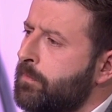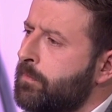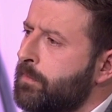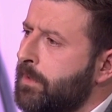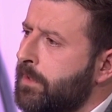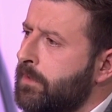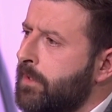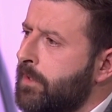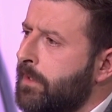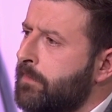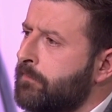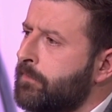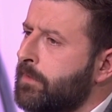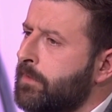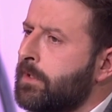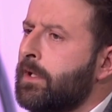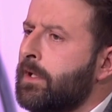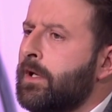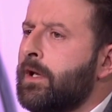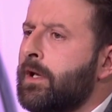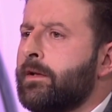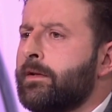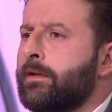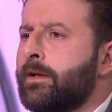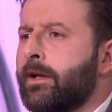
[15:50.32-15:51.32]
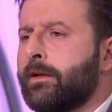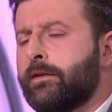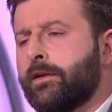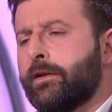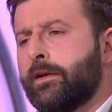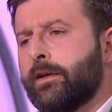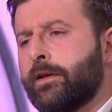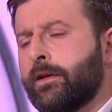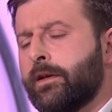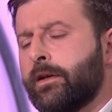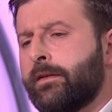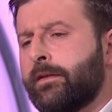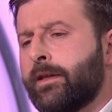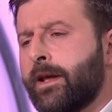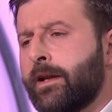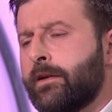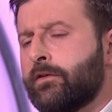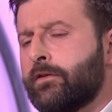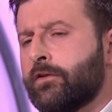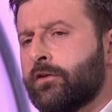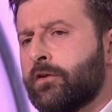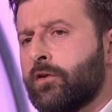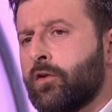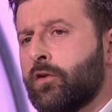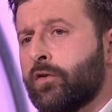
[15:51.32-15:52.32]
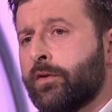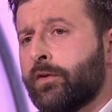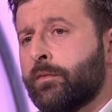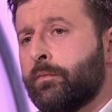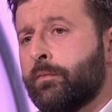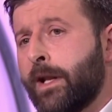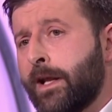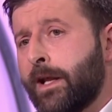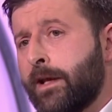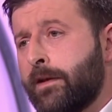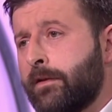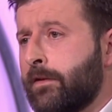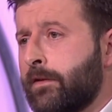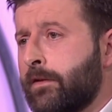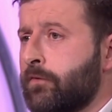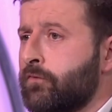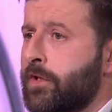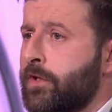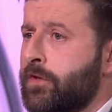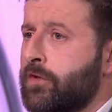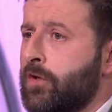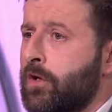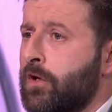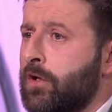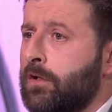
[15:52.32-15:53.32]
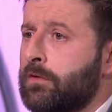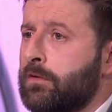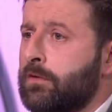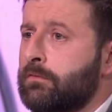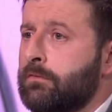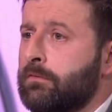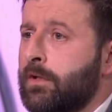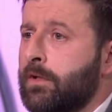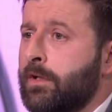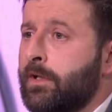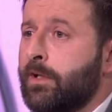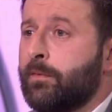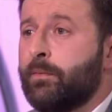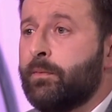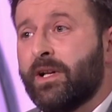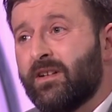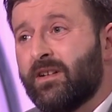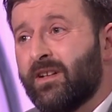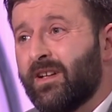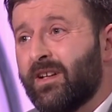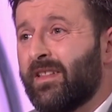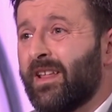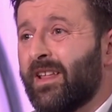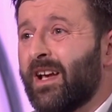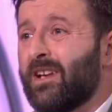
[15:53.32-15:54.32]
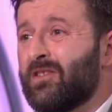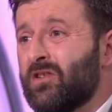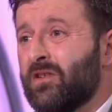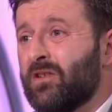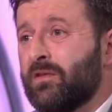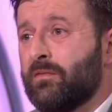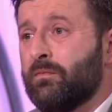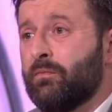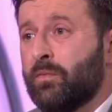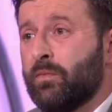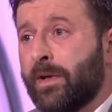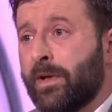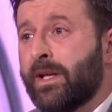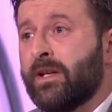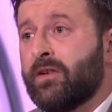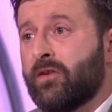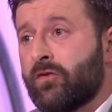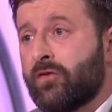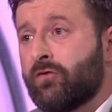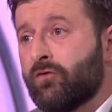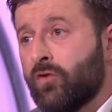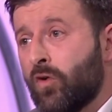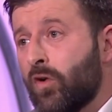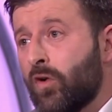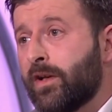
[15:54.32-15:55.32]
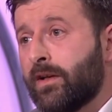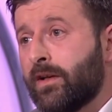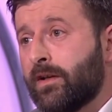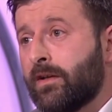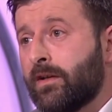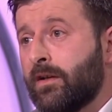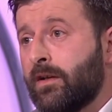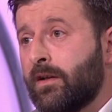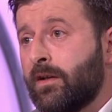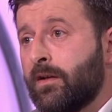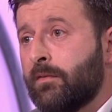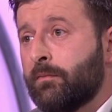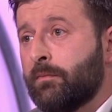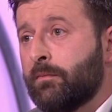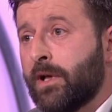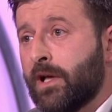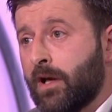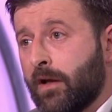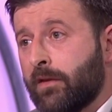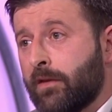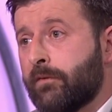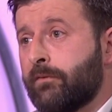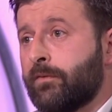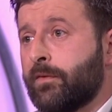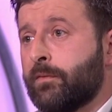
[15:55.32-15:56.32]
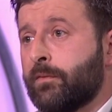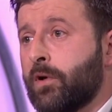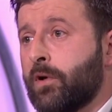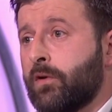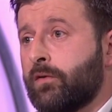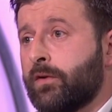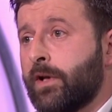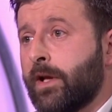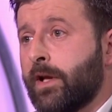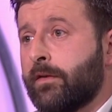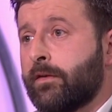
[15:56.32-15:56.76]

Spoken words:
Jennifer, that the centre or the place in Ridge Hall, the building is actually being destroyed because of the protest.